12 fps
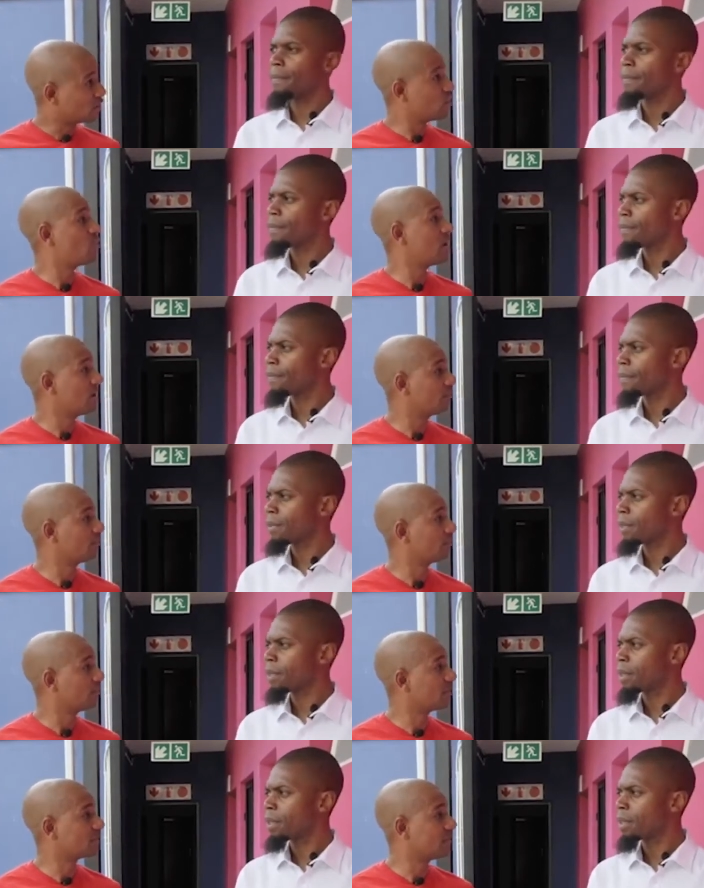Speaker 1: a sewer.
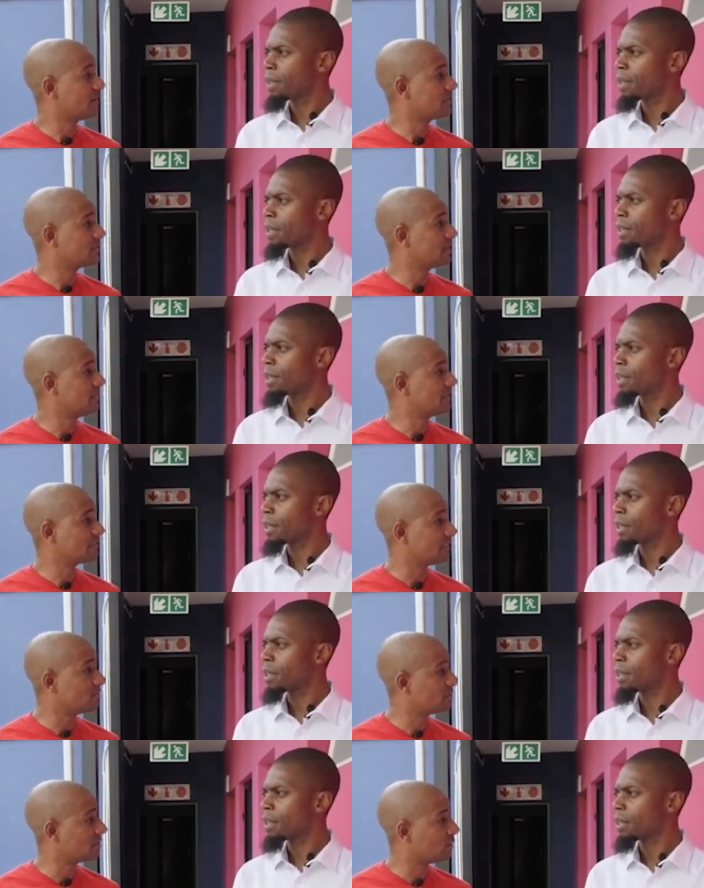The municipality gave me
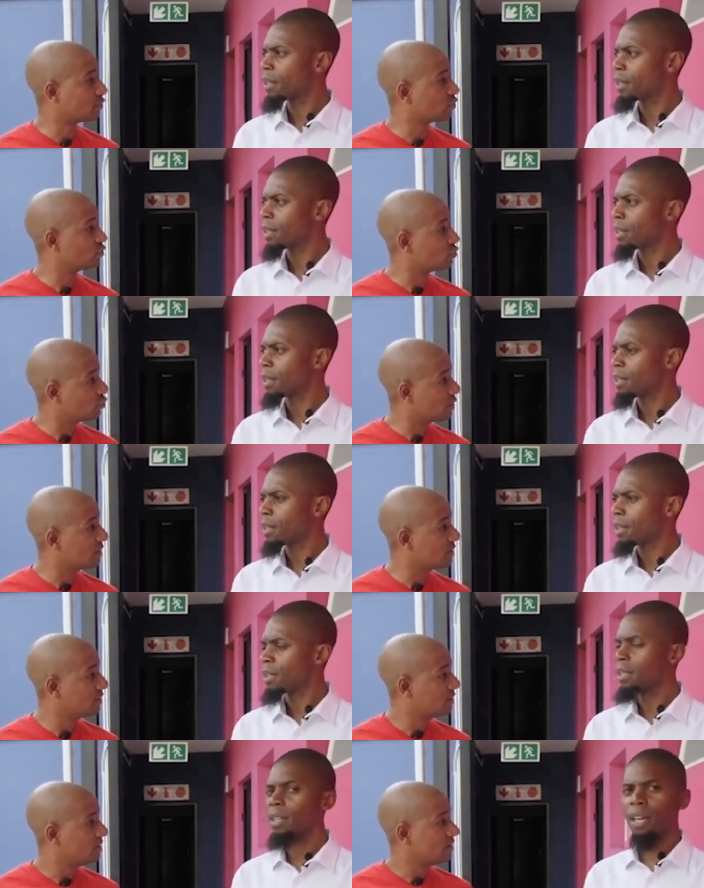rubbish about sewer.
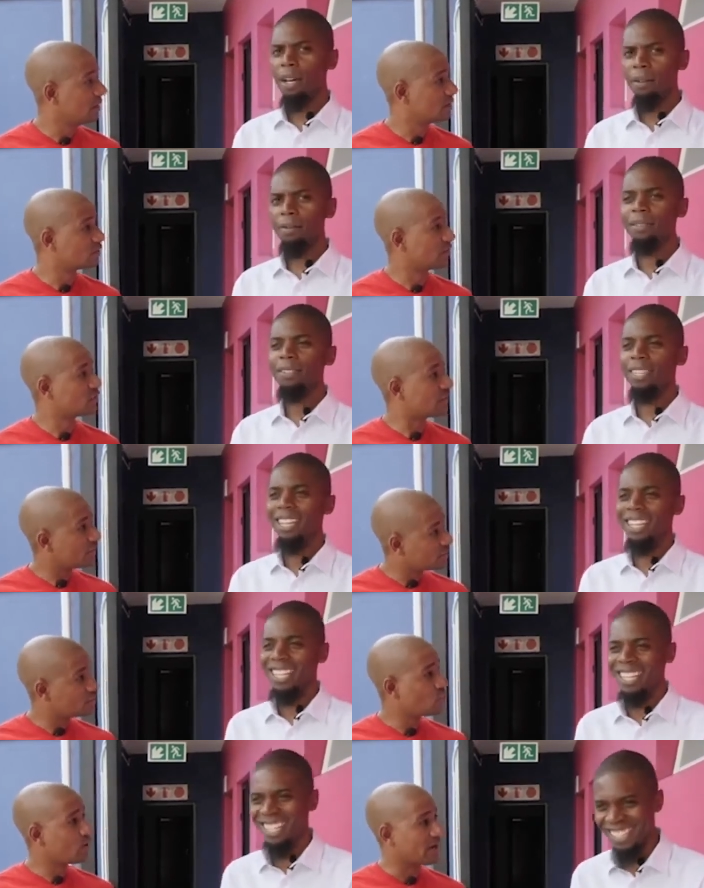Yeah. So I had to get a
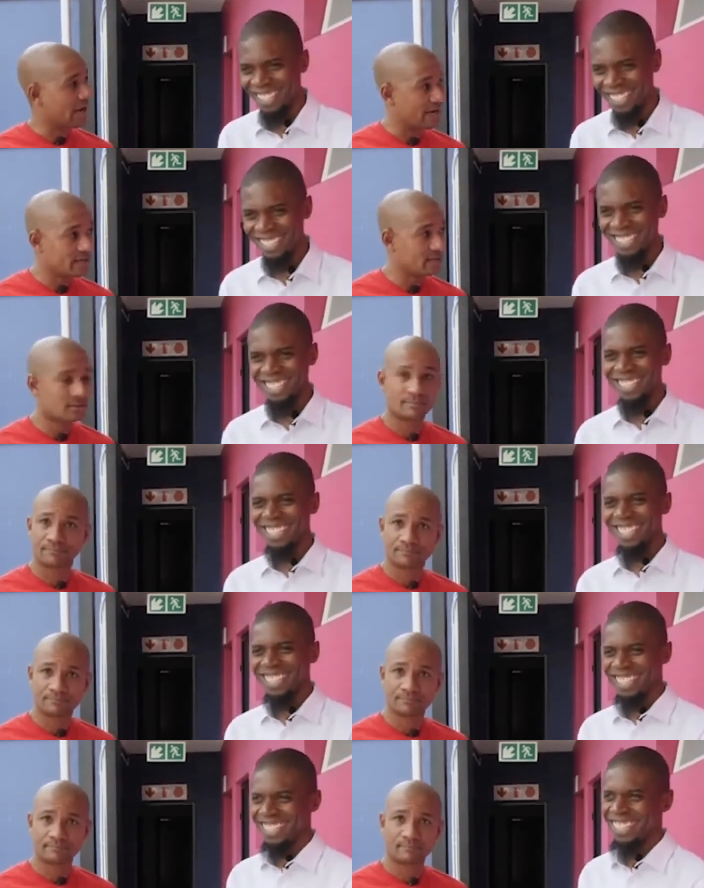sewer guy.
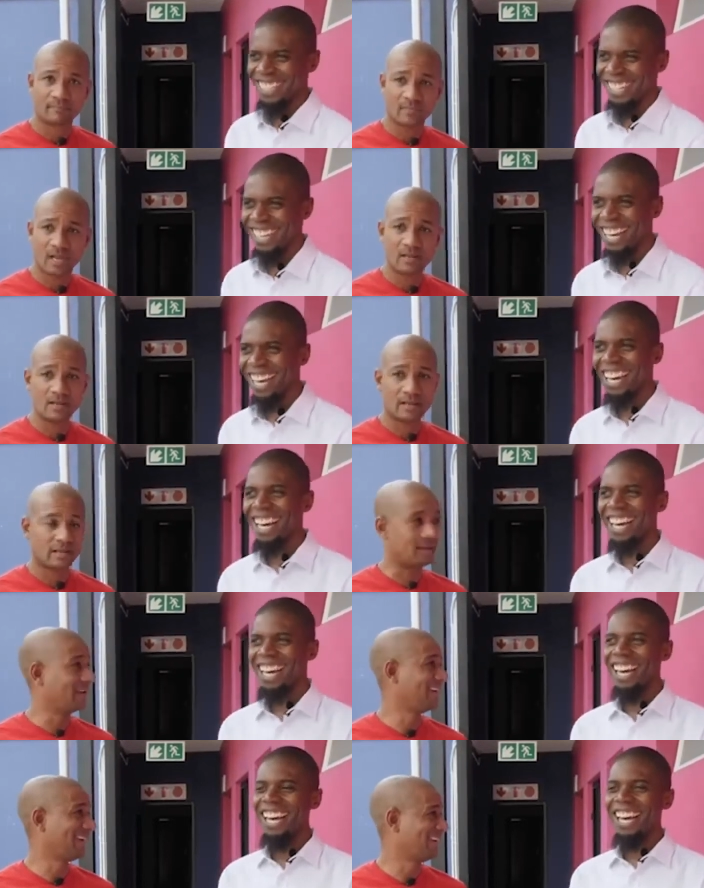
Speaker 2: In there.
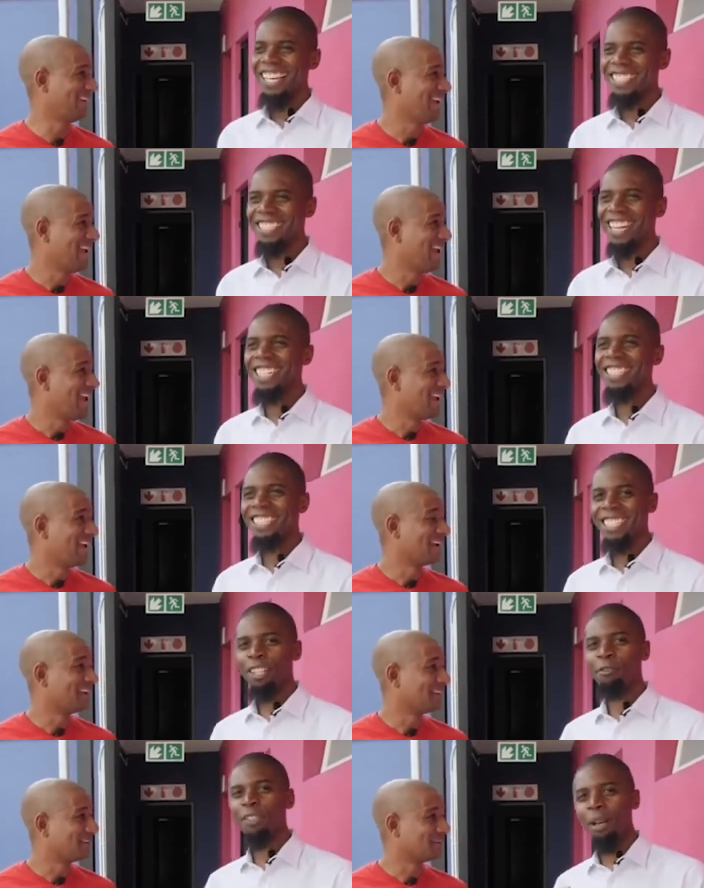Just,
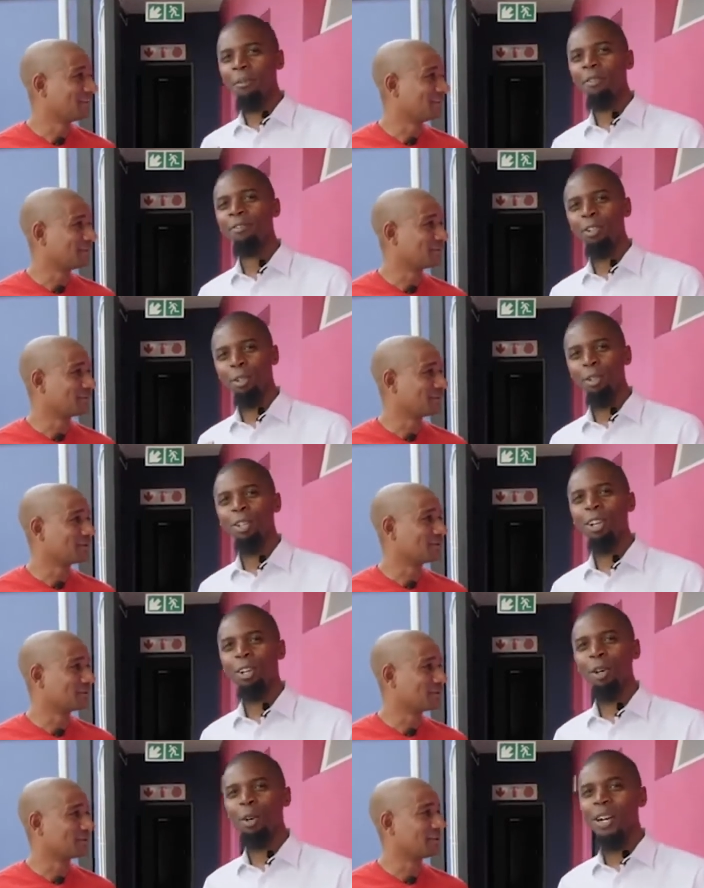just for some of you who
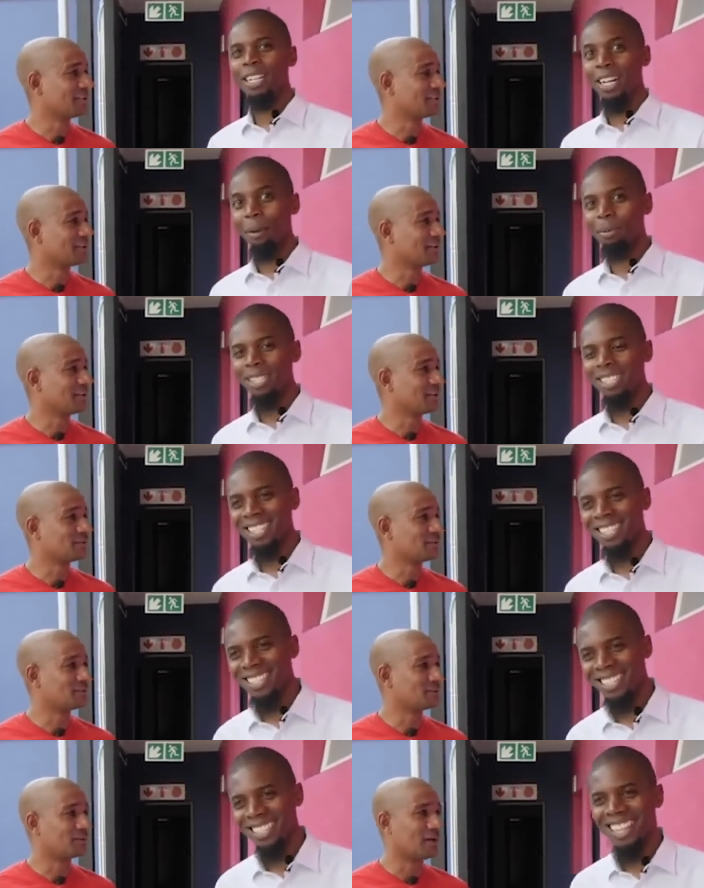don't know what rubbish
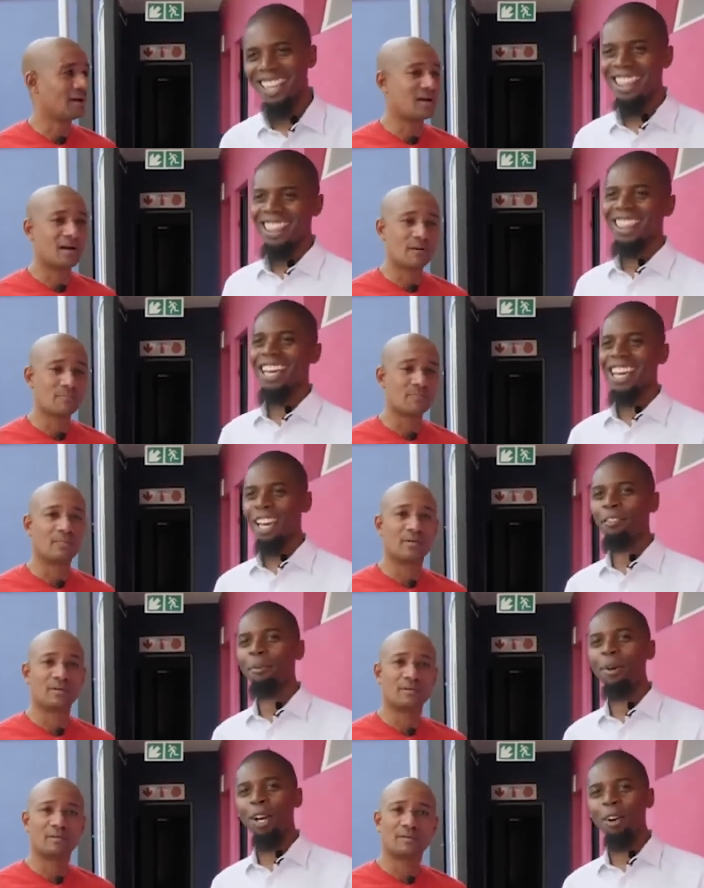is, um, they
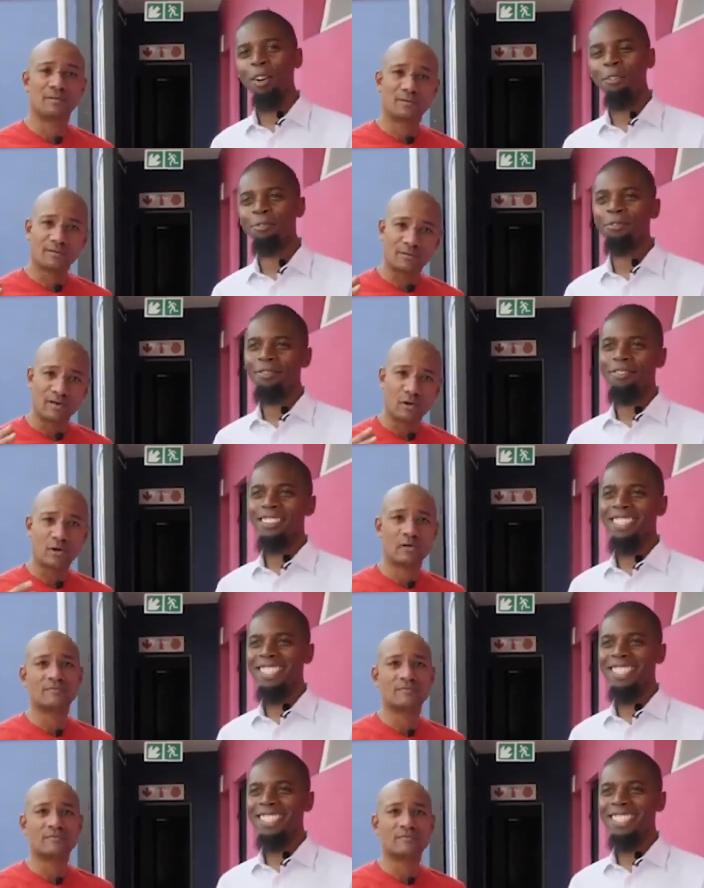gave him a lot of a lot